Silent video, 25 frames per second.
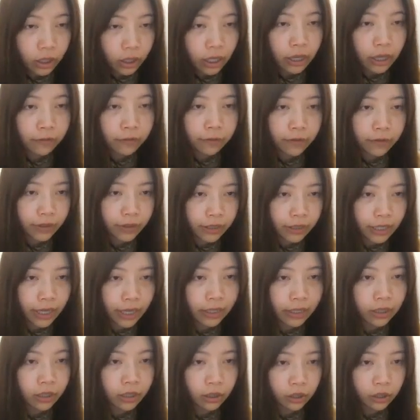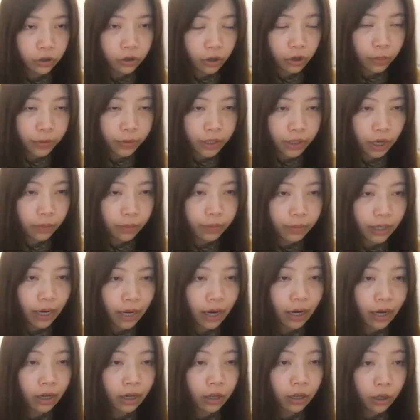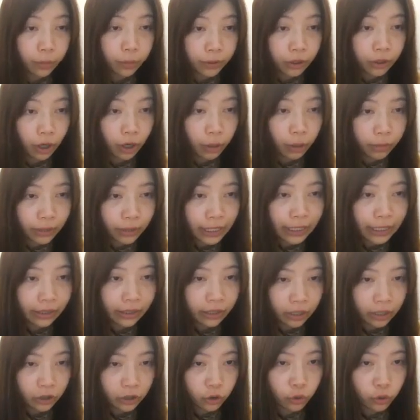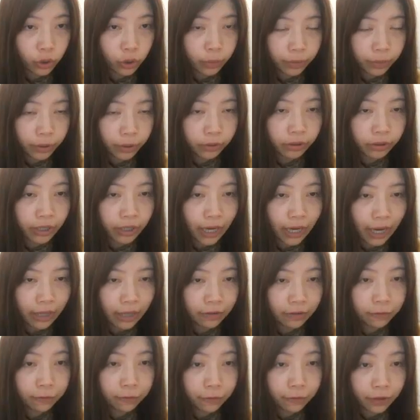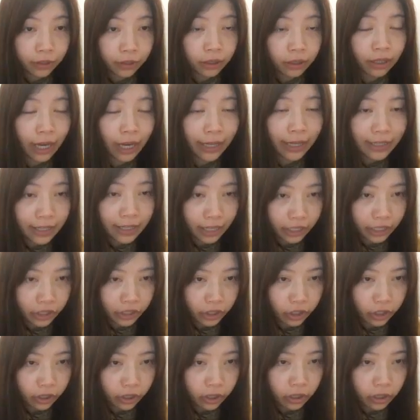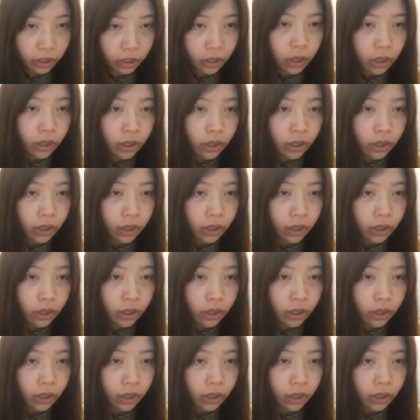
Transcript: If sex chromosomes are abnormally distributed at fertilization,